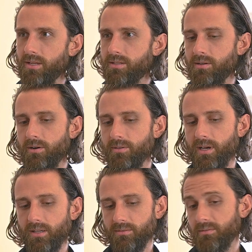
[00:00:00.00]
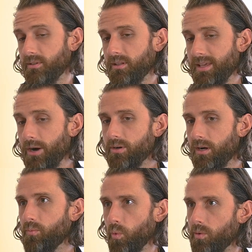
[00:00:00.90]
to know that like, the
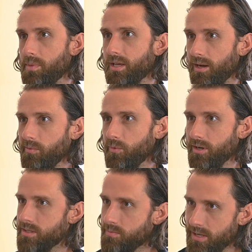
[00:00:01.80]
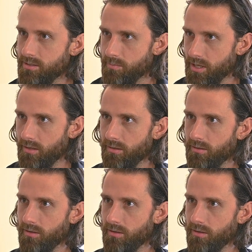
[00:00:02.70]
outcome will become what it's meant to be.